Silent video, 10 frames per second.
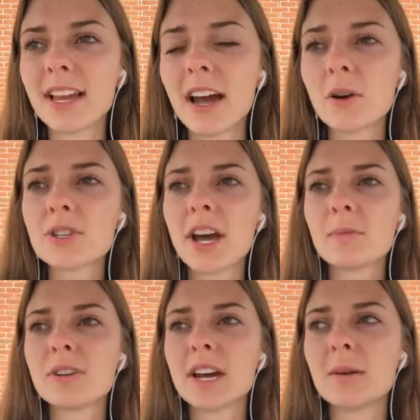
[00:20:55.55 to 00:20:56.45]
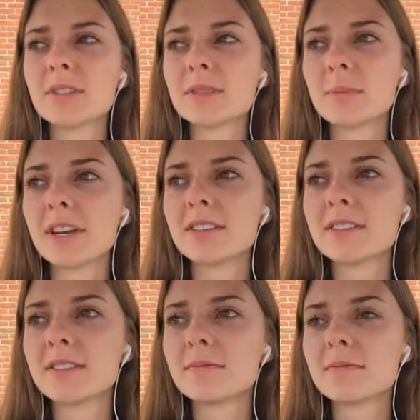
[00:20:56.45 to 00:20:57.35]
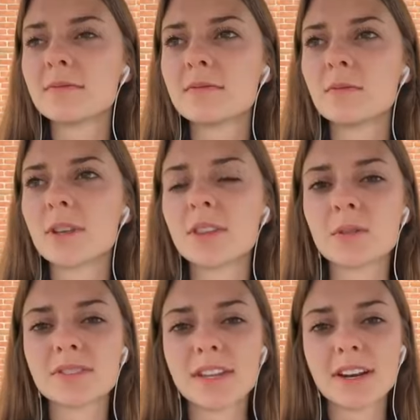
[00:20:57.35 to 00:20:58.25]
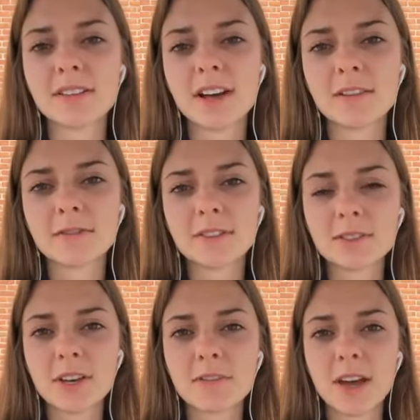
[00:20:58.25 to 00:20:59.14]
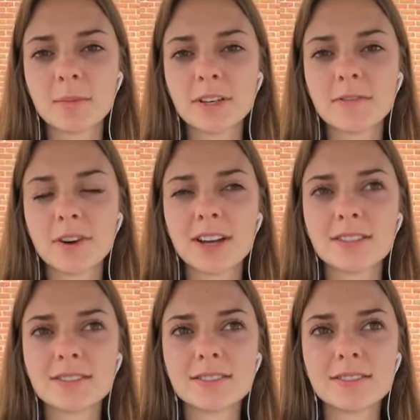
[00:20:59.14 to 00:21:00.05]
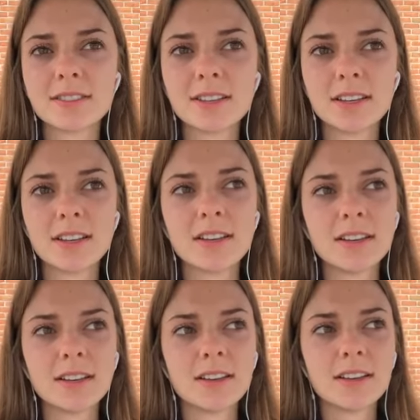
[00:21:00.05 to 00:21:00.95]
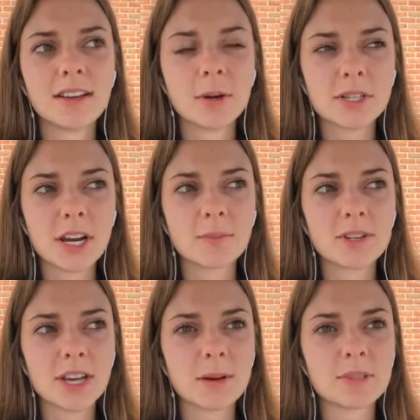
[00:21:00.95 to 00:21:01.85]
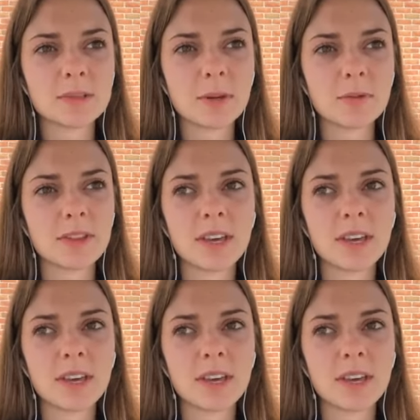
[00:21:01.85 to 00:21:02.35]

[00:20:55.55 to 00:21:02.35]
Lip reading: I wish I had more time to spend with those that I love. So like family, friends, I wish I had more time to spend with